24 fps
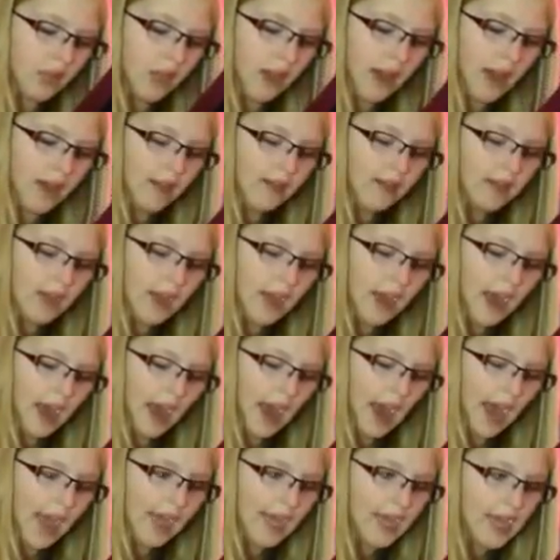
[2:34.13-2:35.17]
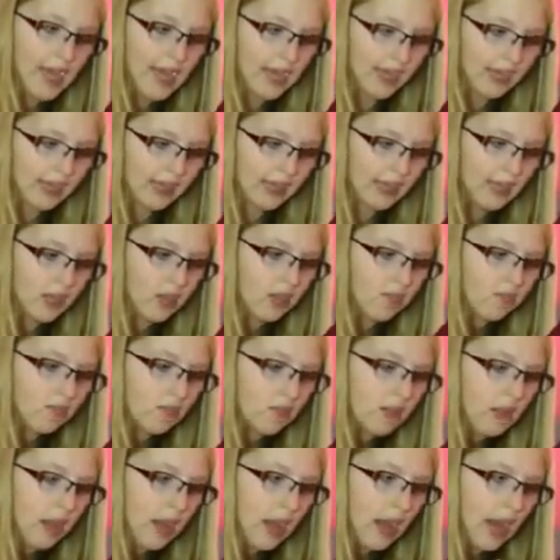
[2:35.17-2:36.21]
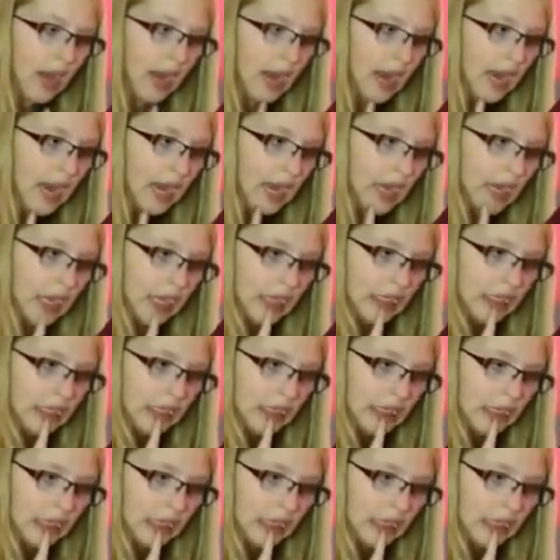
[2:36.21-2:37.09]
holiday eye candy, and